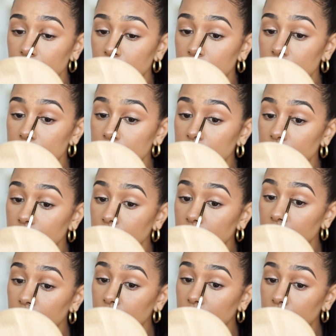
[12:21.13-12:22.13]
this
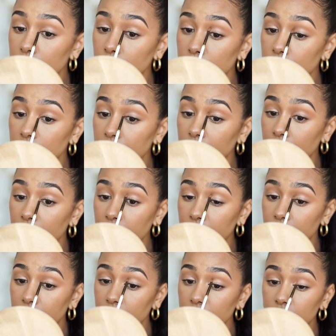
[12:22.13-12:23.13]
inner corner
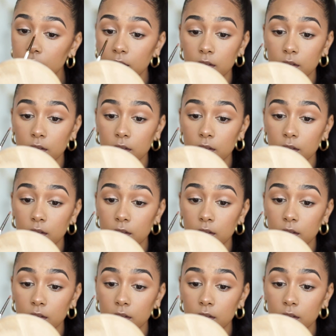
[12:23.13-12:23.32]
area.